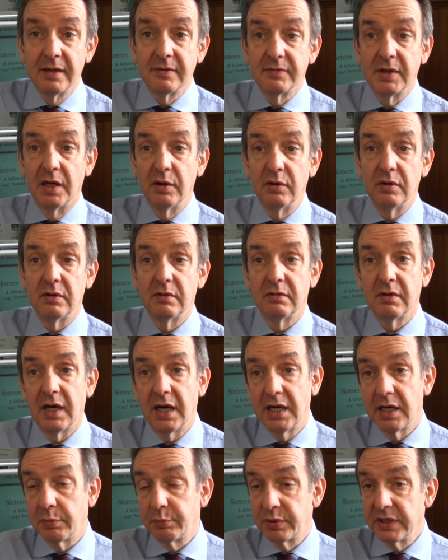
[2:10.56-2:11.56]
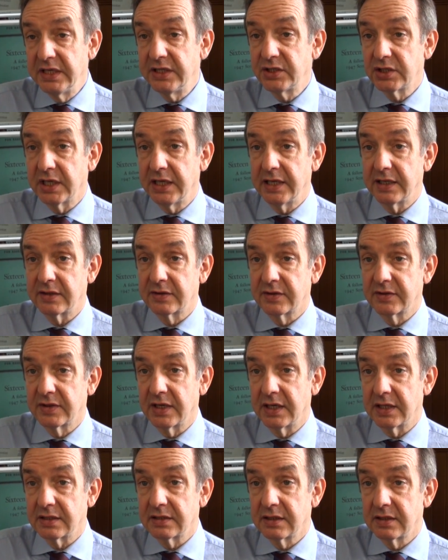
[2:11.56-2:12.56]
Now, I appreciate
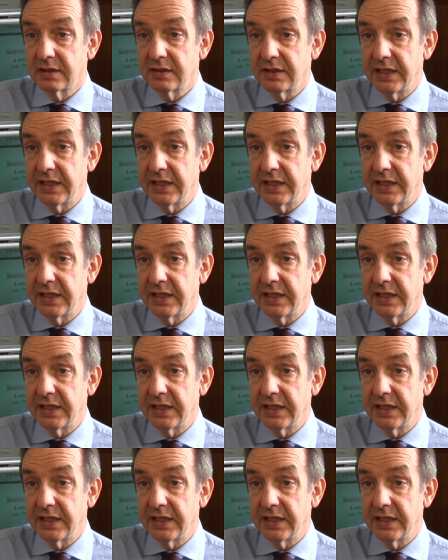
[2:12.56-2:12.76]
that